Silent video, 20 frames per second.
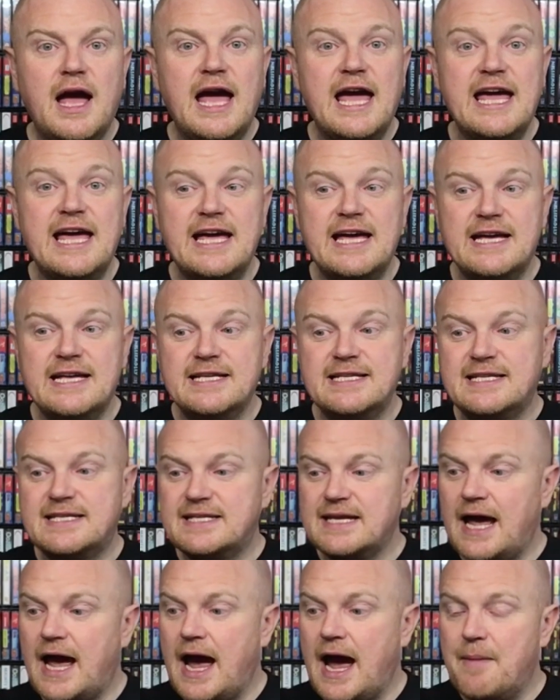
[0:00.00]
is,
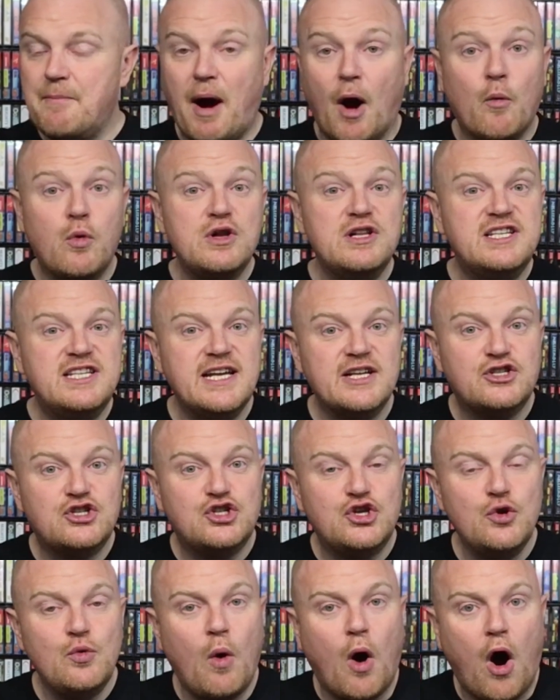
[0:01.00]
I wouldn't say it's
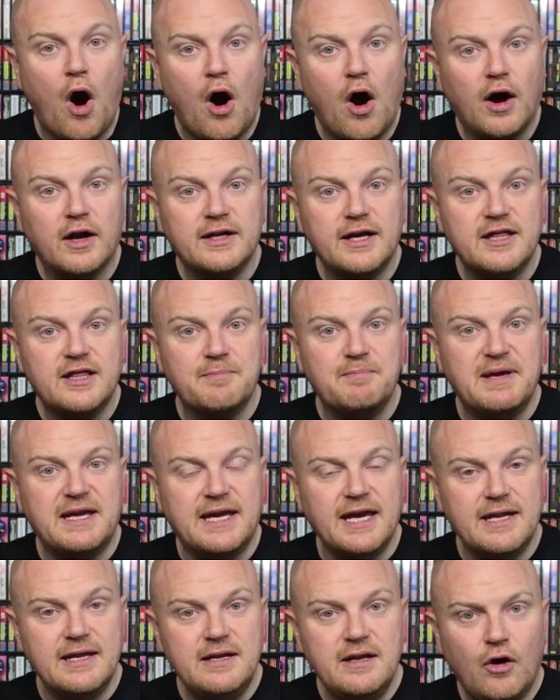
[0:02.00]
too hard at the
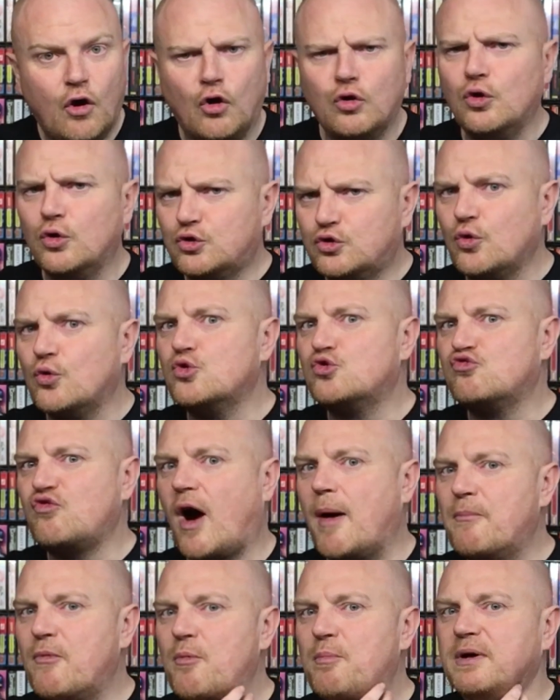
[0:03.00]
beginning, although it does
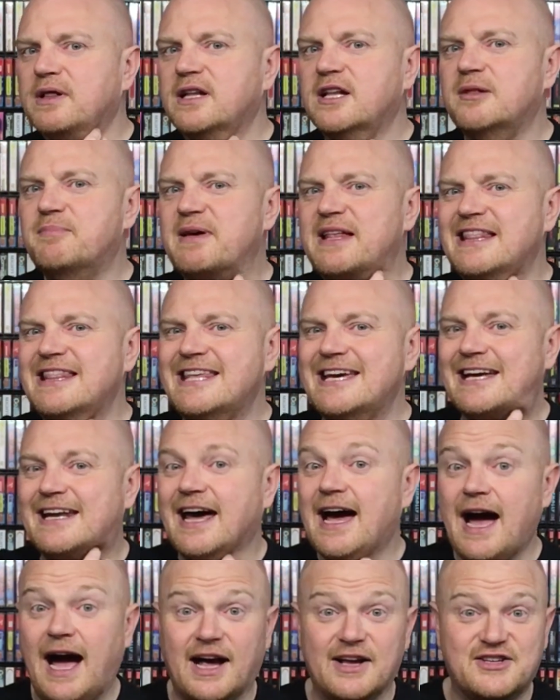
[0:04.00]
ramp up a little bit later,
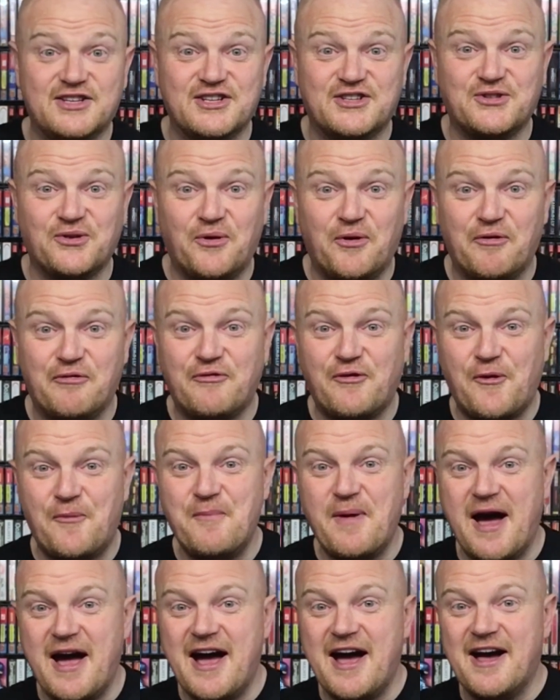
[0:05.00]
as you saw from
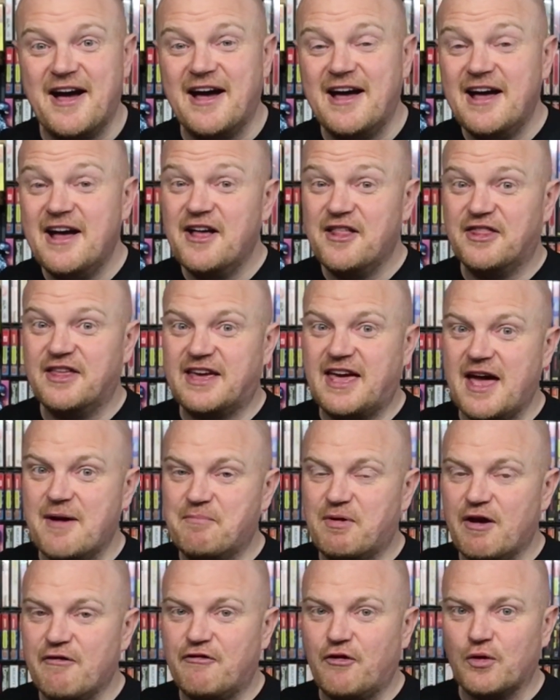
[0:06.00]
the
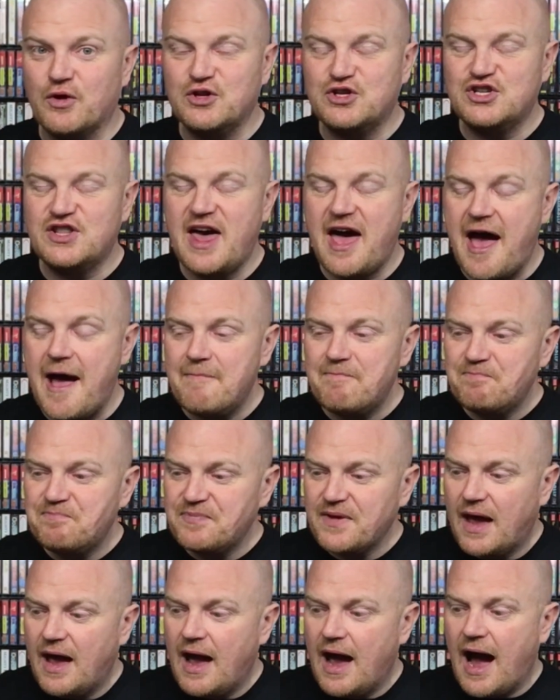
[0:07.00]
gameplay footage there.
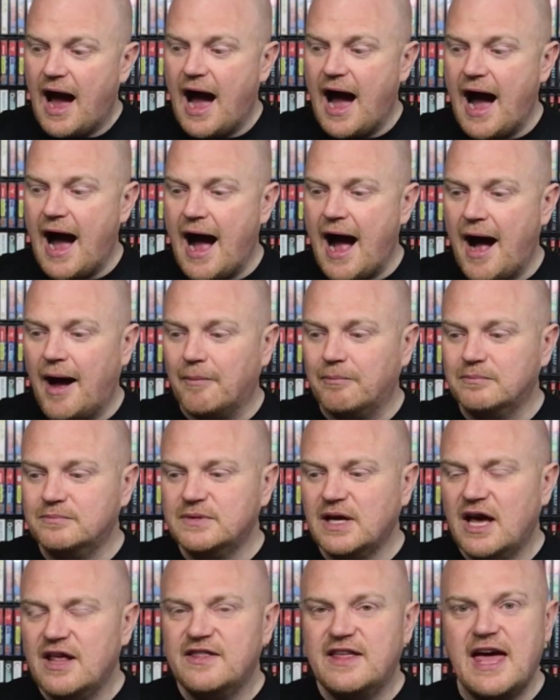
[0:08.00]
The
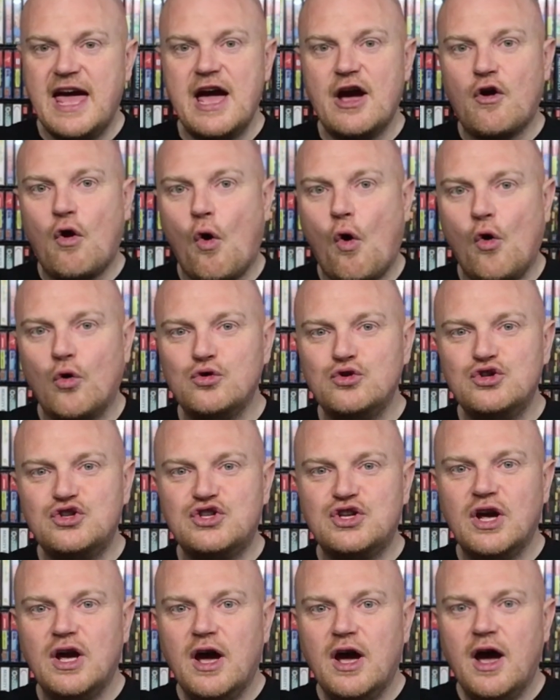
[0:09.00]
acorns,
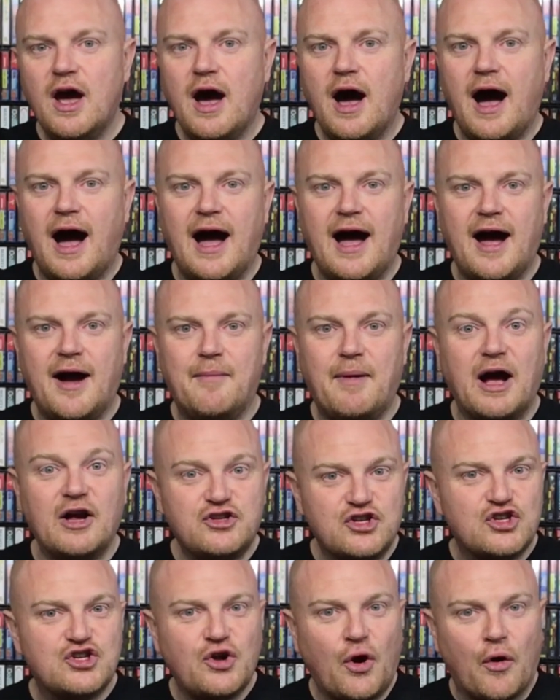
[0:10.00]
as you
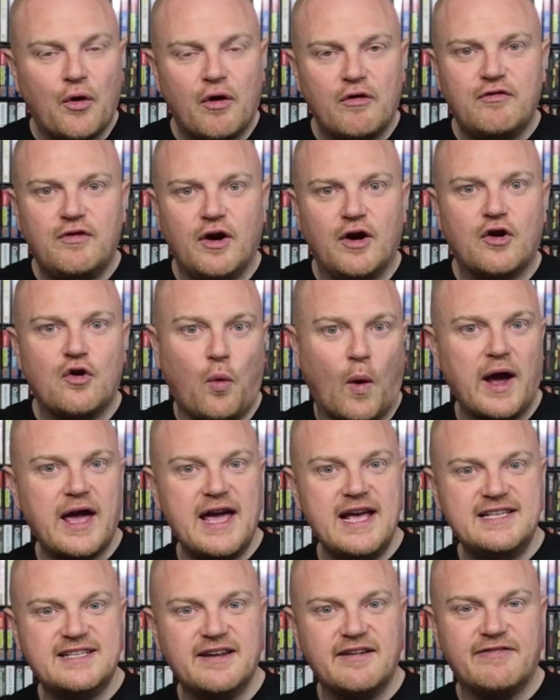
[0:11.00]
start off, are quite
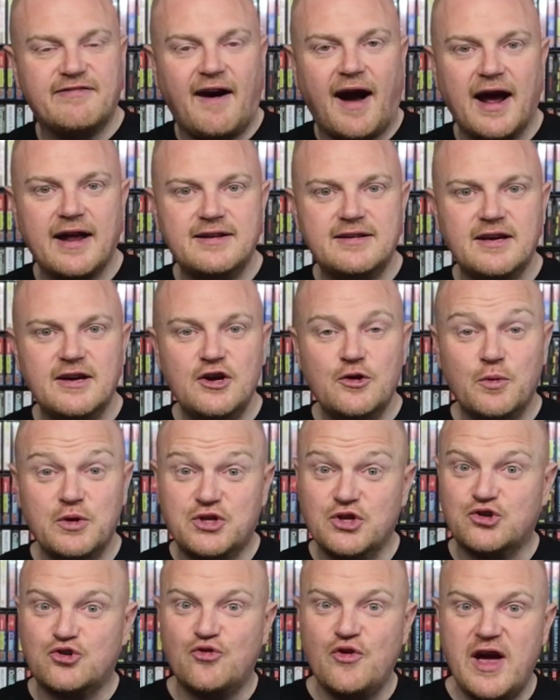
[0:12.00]
easy to find, which is
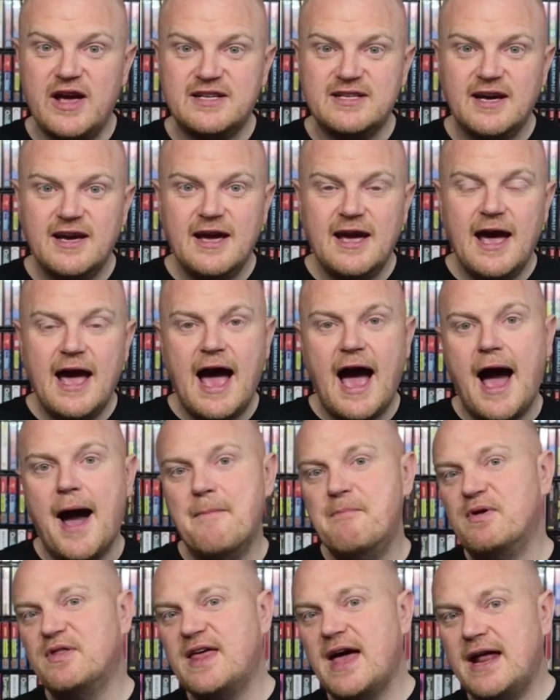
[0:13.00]
great.
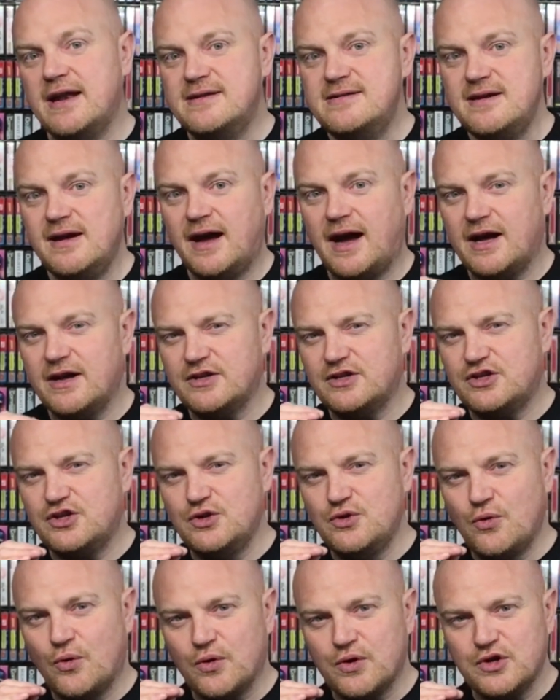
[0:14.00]
But then as you
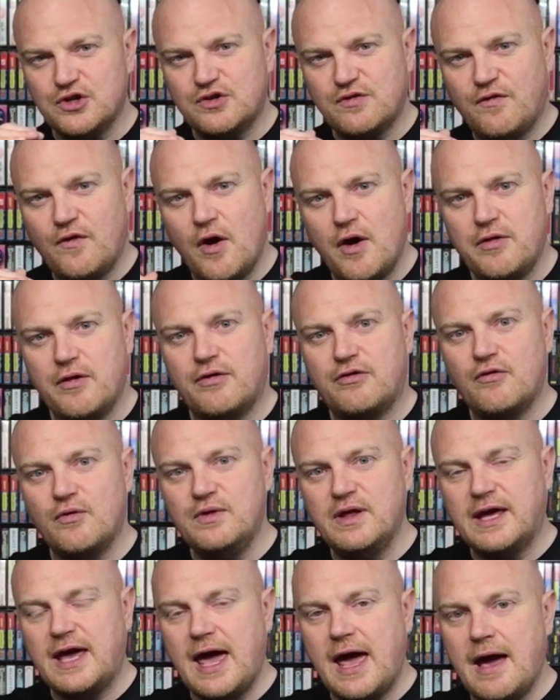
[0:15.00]
notice further through the
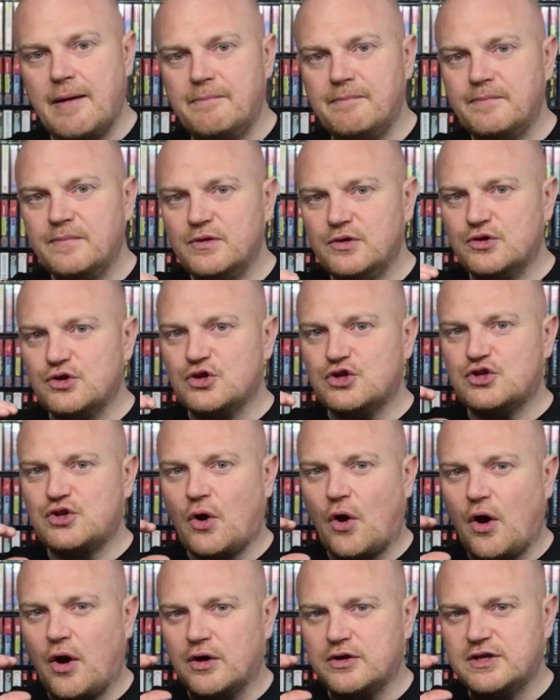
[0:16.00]
game, they just
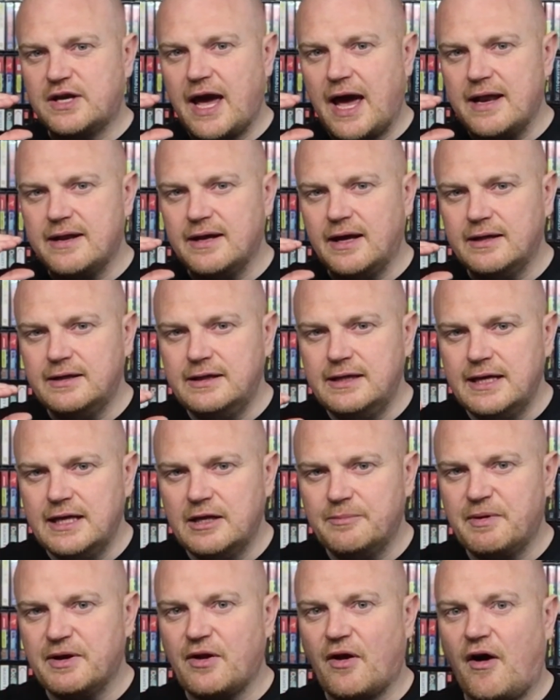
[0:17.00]
start getting a little
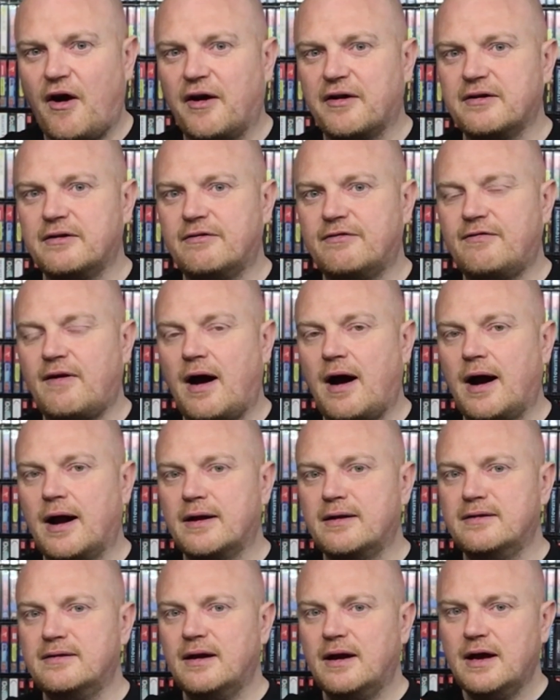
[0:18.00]
bit harder to
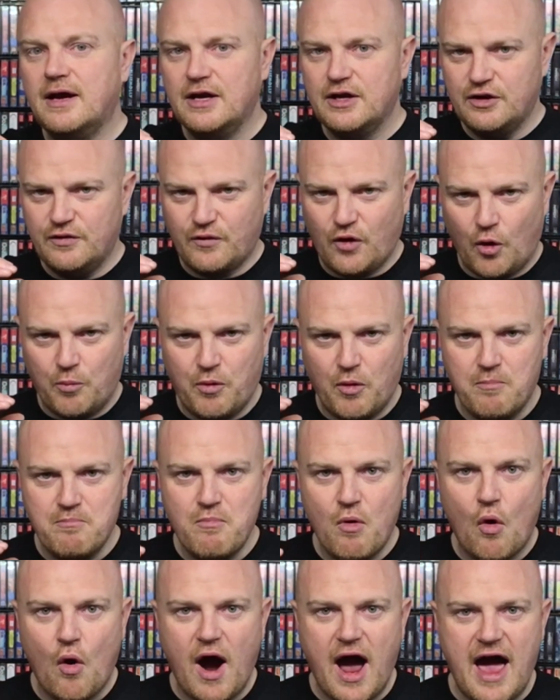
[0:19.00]
find. You've got to put
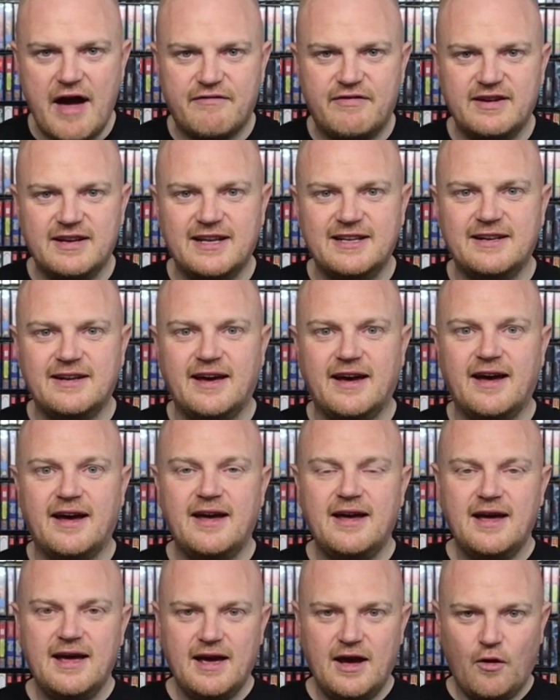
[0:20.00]
more effort into
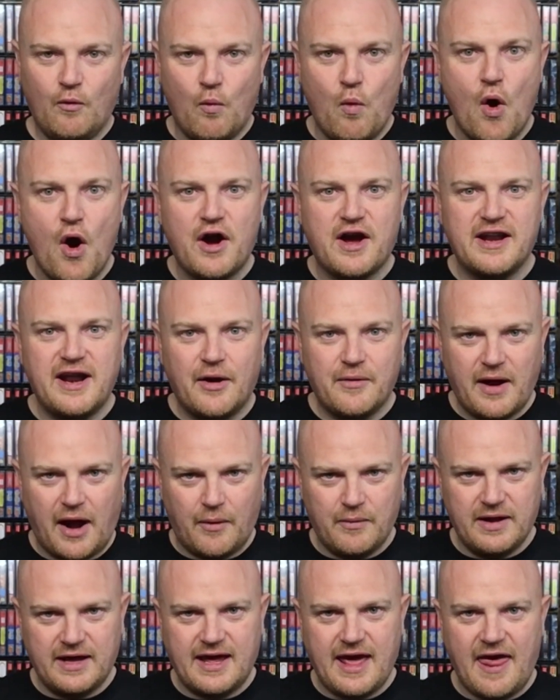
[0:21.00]
working out how to
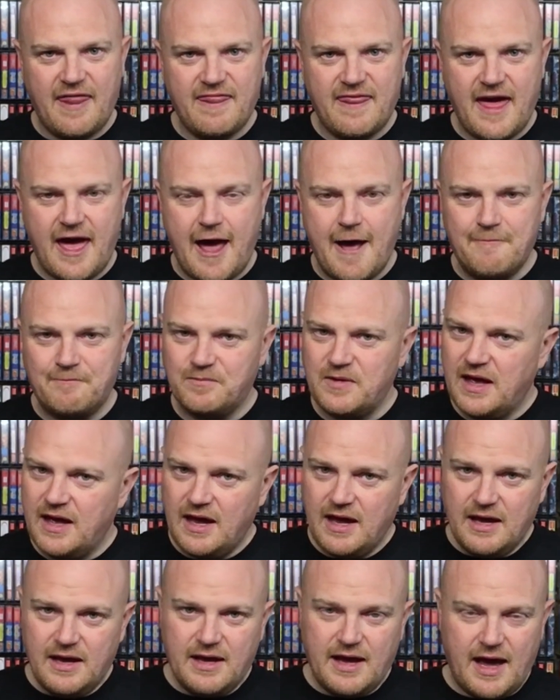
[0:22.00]
get there.
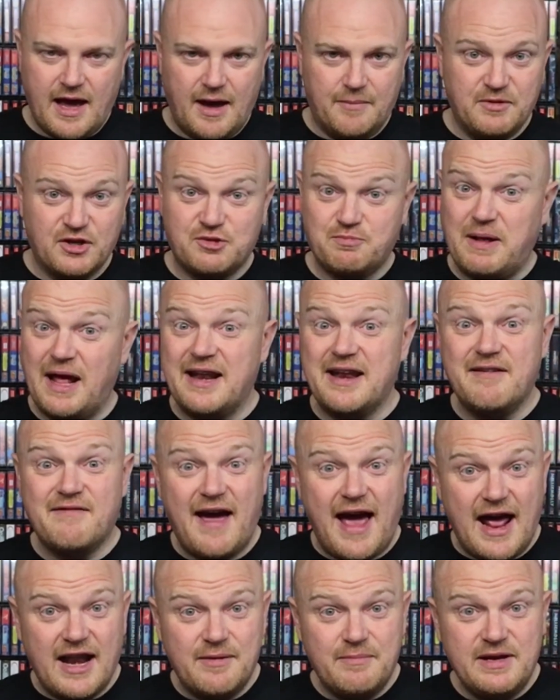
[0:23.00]
There's plenty of
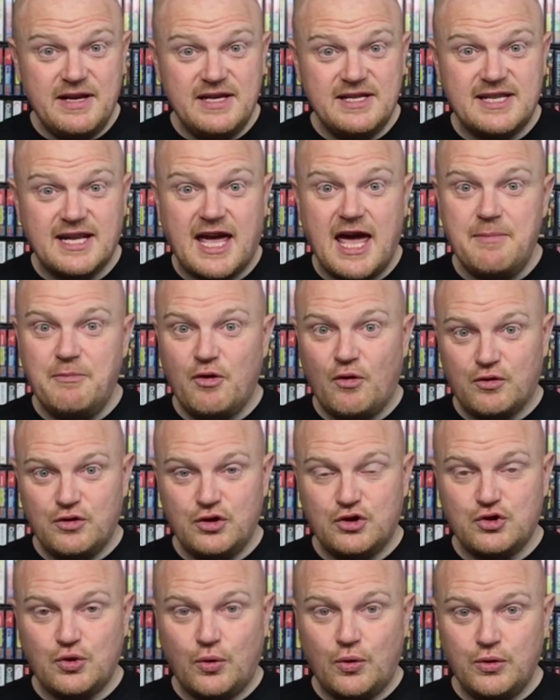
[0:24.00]
enemies to keep you on your
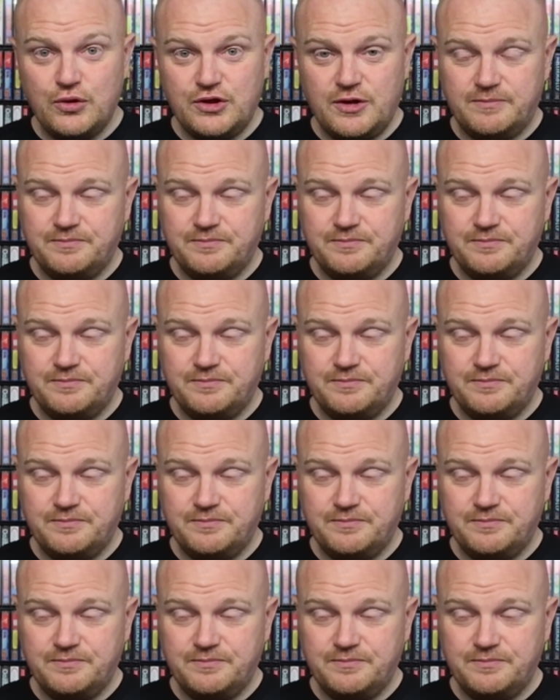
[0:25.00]
toes.